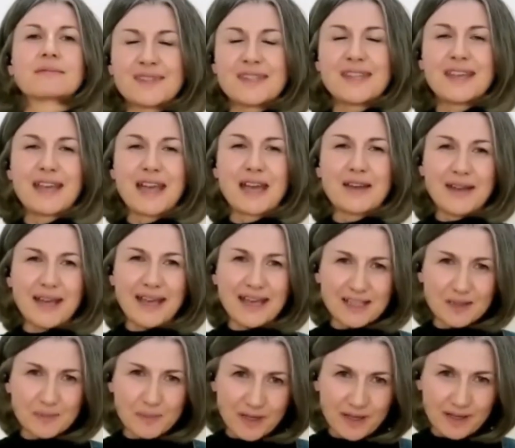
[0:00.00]
seek out
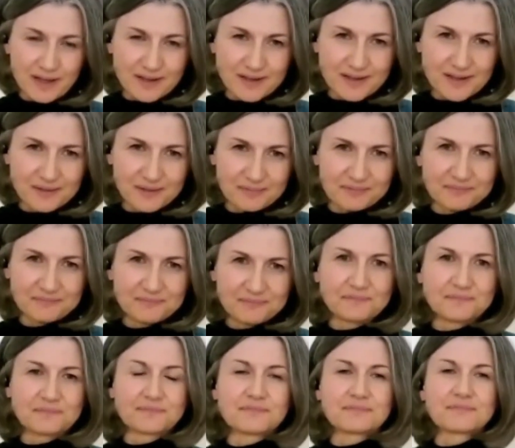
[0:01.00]
experts,
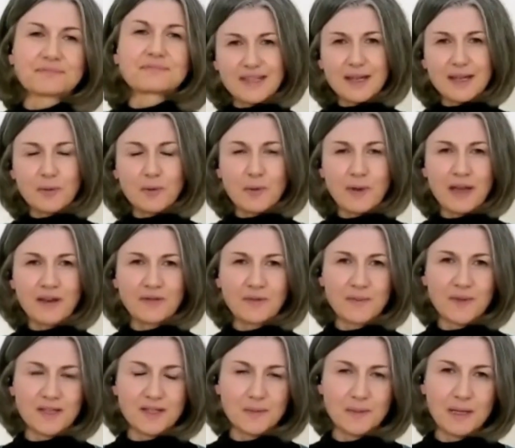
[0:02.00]
step away
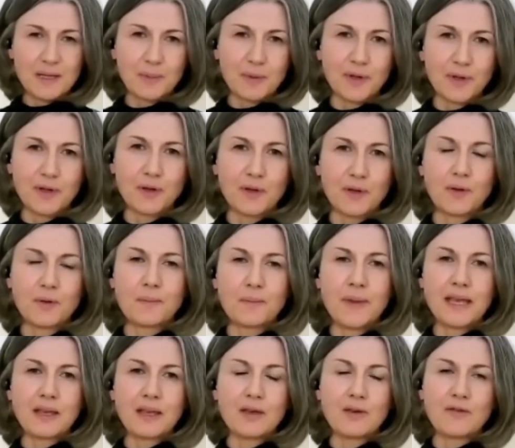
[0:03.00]
from those people who
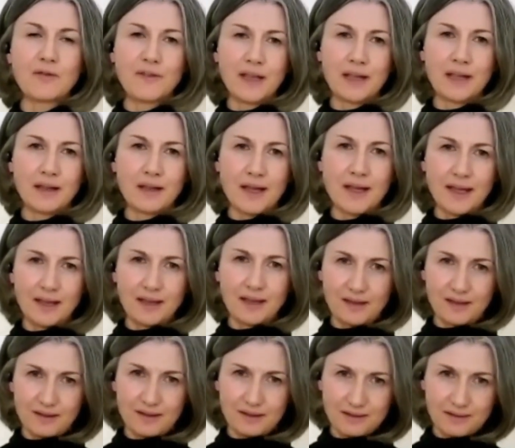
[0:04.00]
make you feel
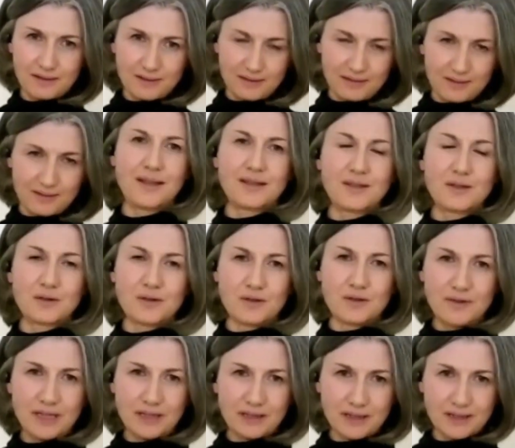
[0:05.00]
like it's
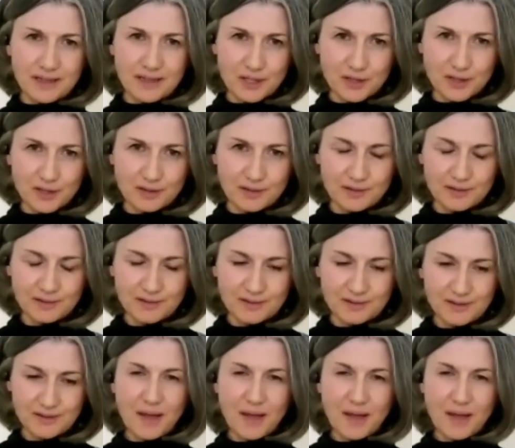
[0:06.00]
not a real condition,